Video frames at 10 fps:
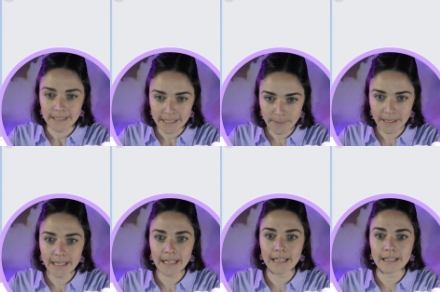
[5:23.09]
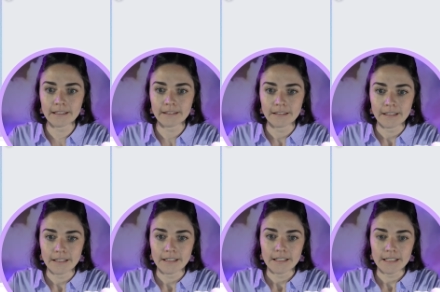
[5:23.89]
speaking
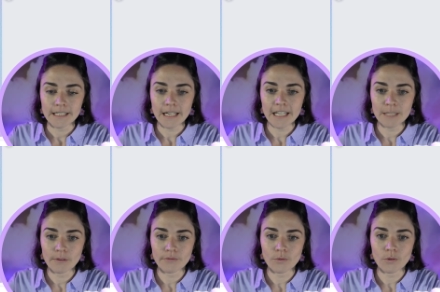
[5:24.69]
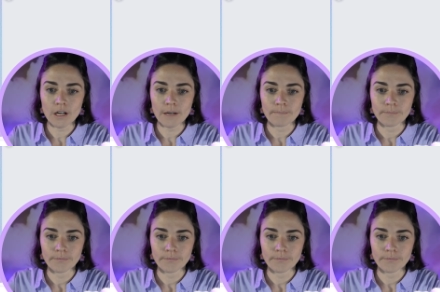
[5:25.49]
starts before,